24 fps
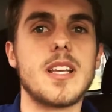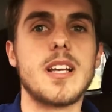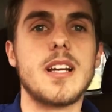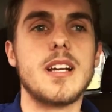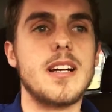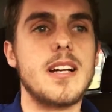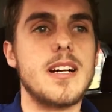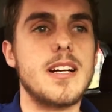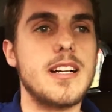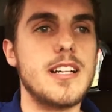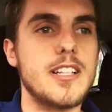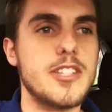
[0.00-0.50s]

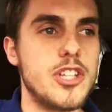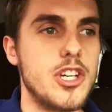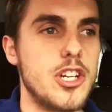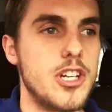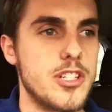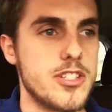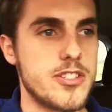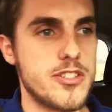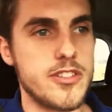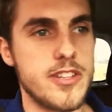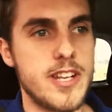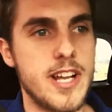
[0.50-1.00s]
Uh,
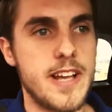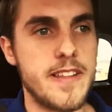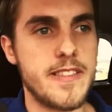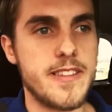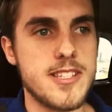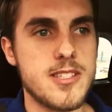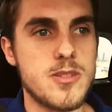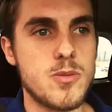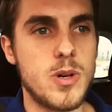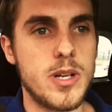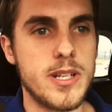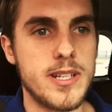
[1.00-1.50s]
yeah, so now
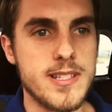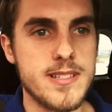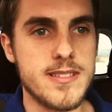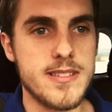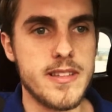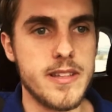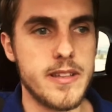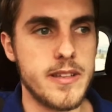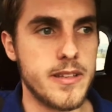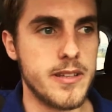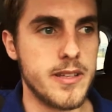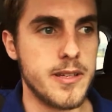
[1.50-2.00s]
this one is
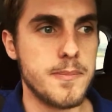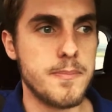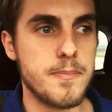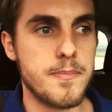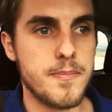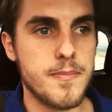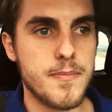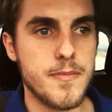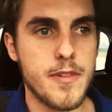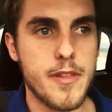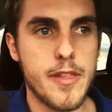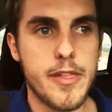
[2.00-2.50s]
the
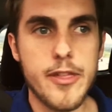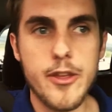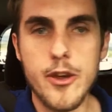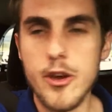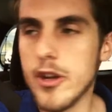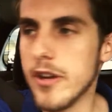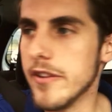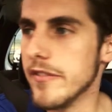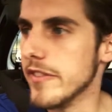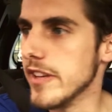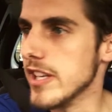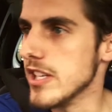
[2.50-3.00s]

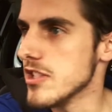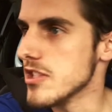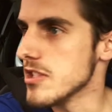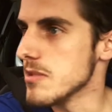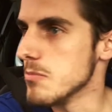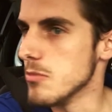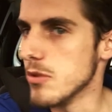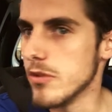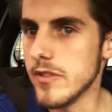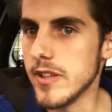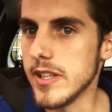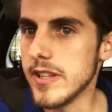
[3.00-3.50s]
third Avengers
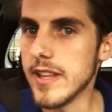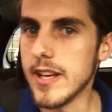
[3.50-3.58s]
movie.